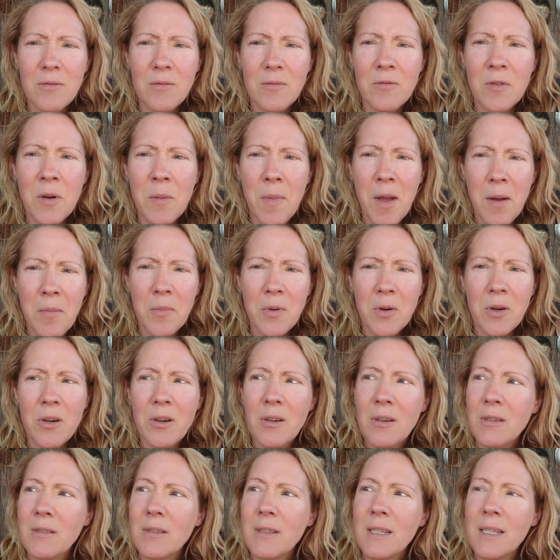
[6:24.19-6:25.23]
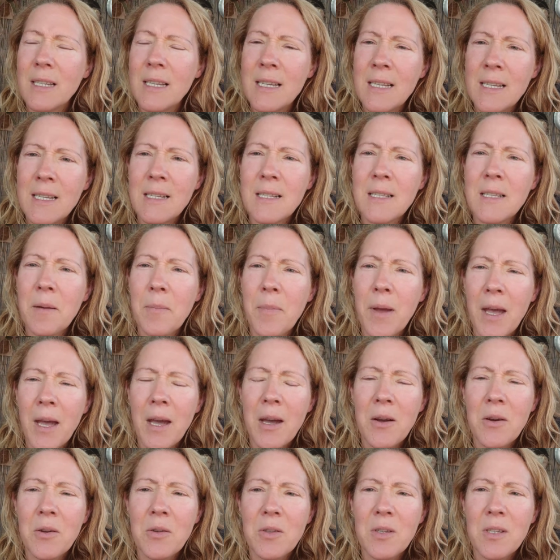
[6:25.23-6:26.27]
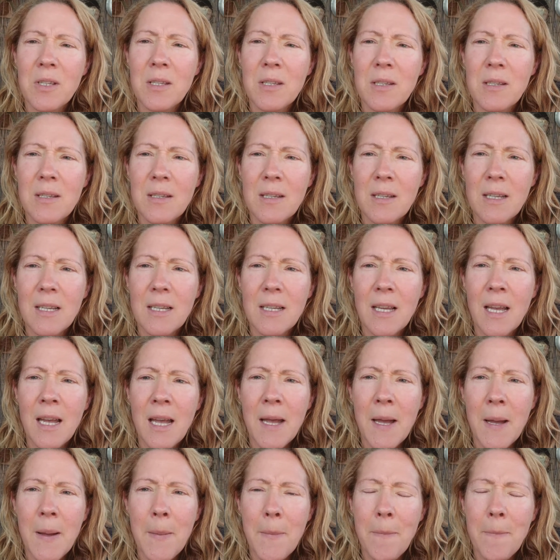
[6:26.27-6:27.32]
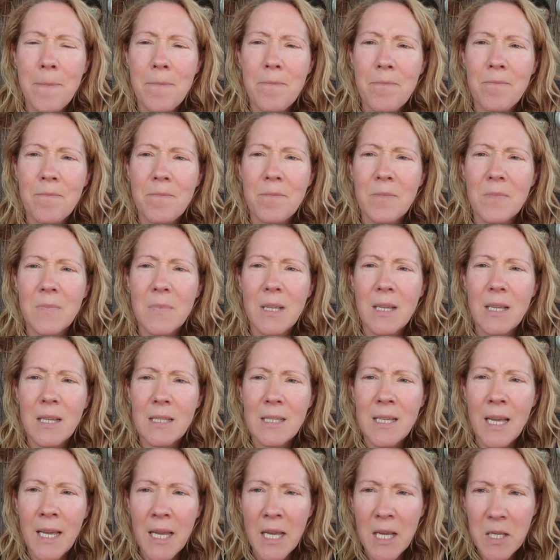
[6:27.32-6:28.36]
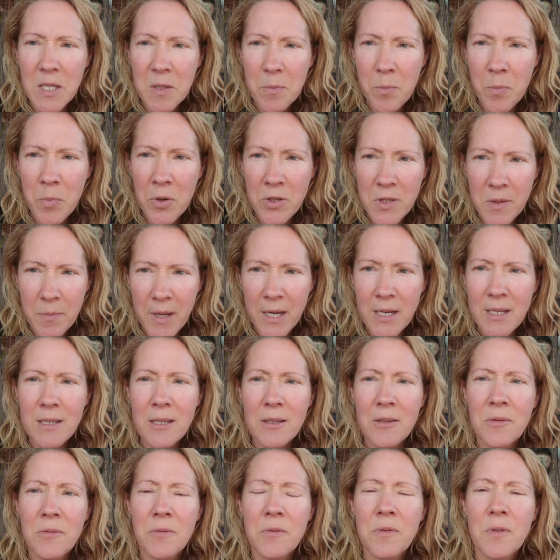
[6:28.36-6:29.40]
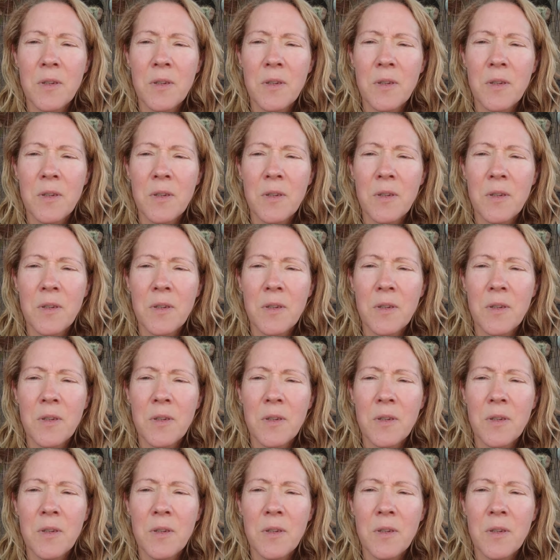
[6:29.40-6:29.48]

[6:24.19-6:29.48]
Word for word: remember, is about um, taking perspective